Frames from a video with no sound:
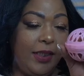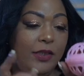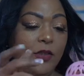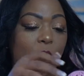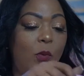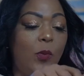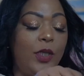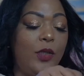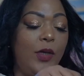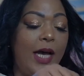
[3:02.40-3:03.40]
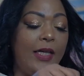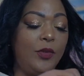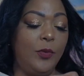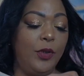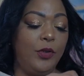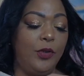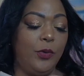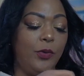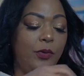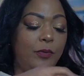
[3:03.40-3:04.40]
is. So what you guys would
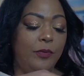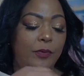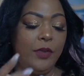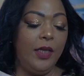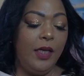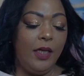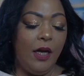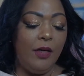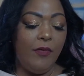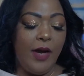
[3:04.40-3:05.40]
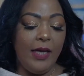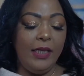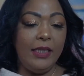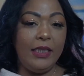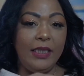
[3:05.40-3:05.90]
do, unrock it.